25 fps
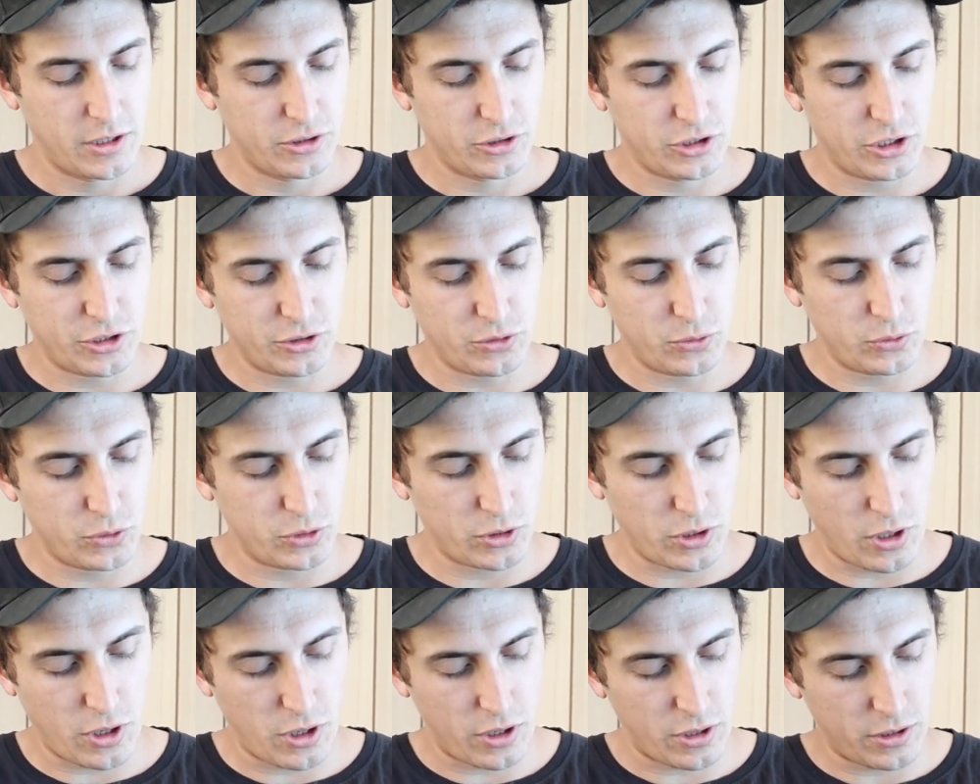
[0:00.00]
Chisel
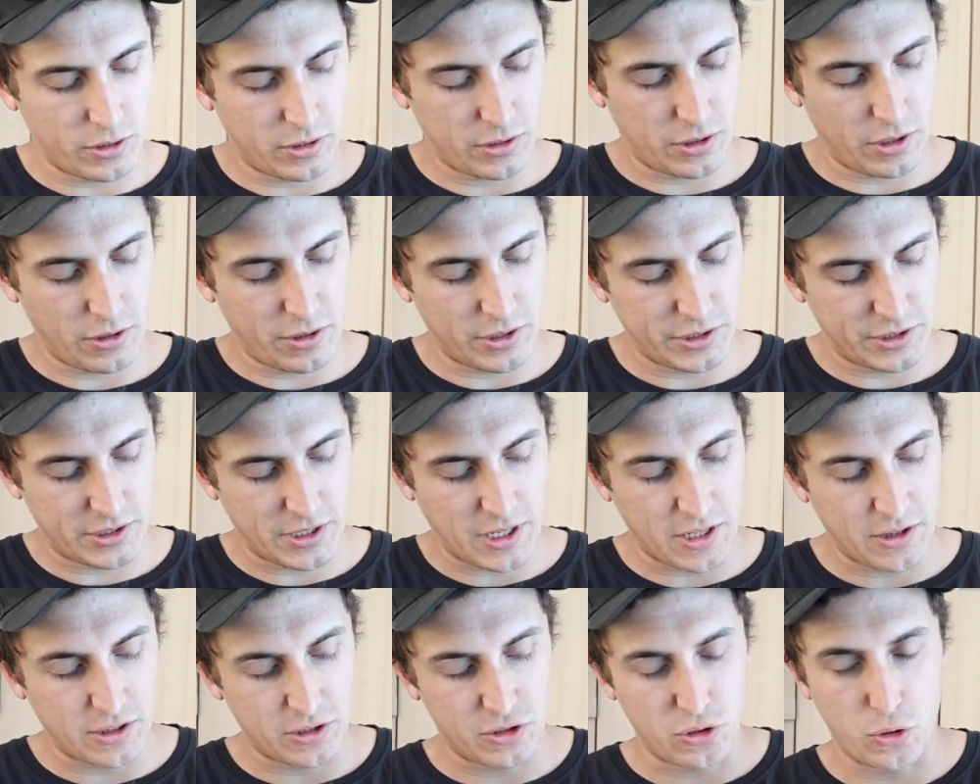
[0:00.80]
slot, there is
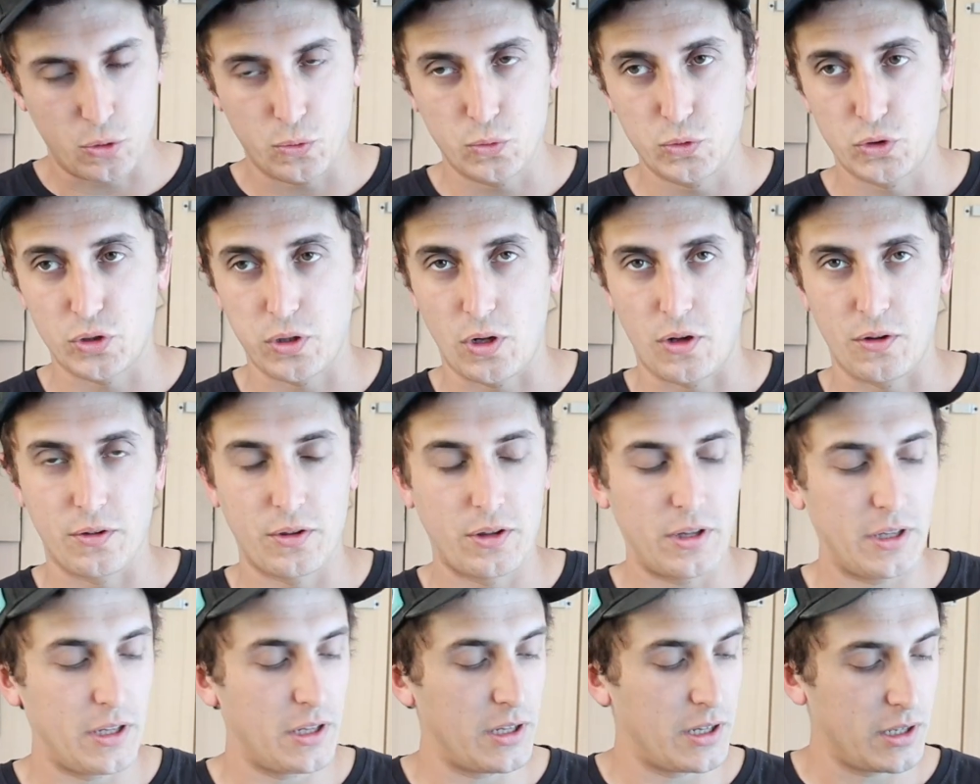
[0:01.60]
another tool slot
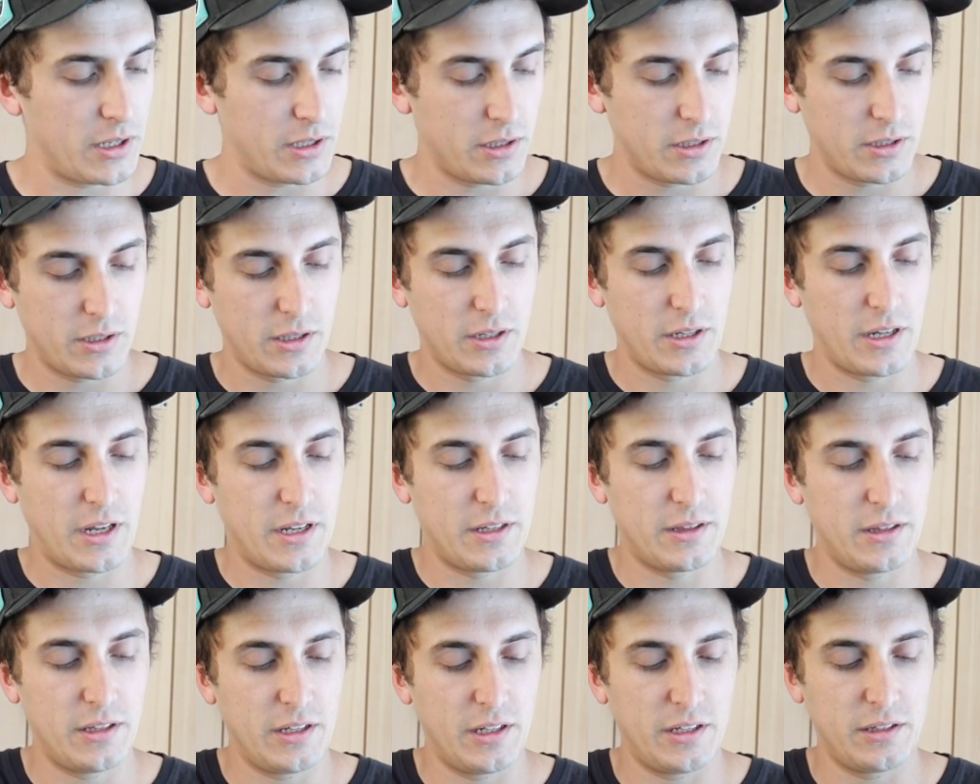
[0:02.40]
there,
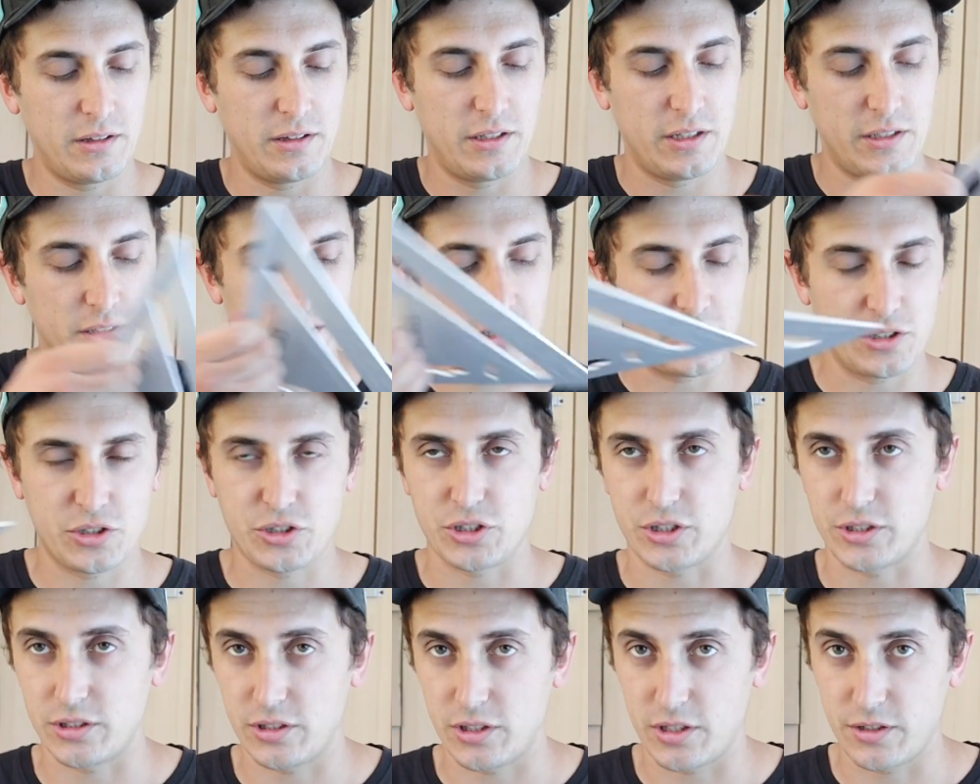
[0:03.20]
and then the
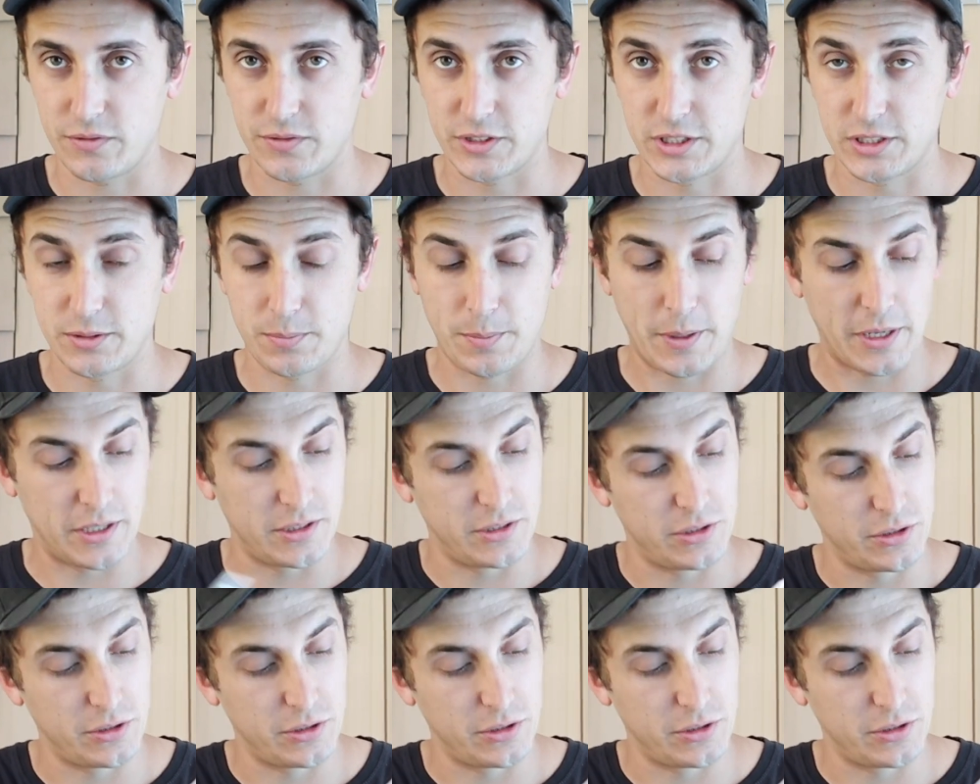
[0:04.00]
addition of a speed